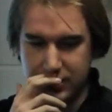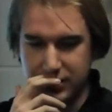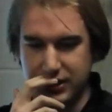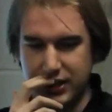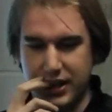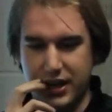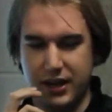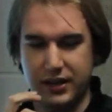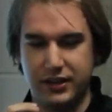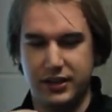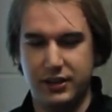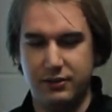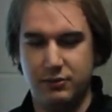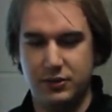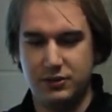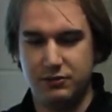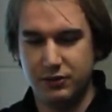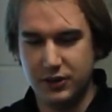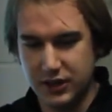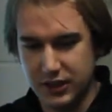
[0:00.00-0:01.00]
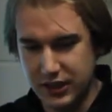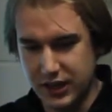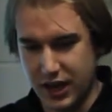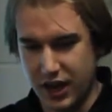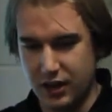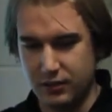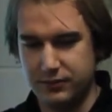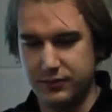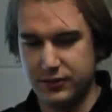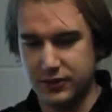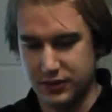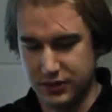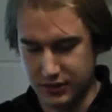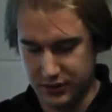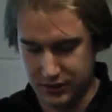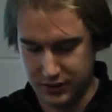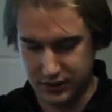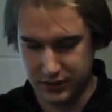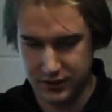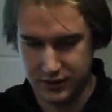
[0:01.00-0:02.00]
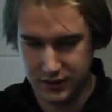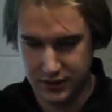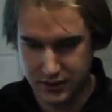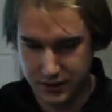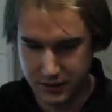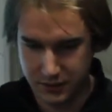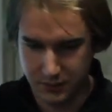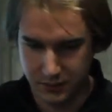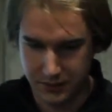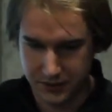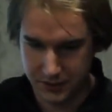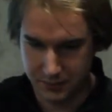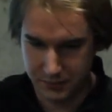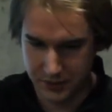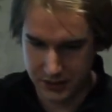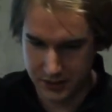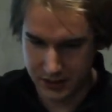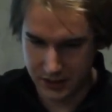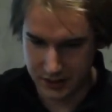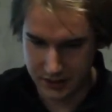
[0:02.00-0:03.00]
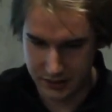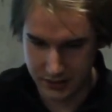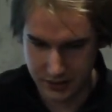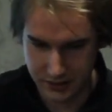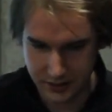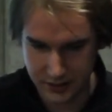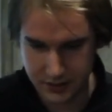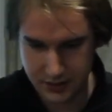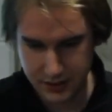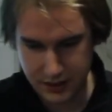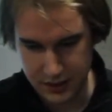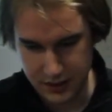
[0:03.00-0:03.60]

Yeah, he was really helpful with him in the 90s.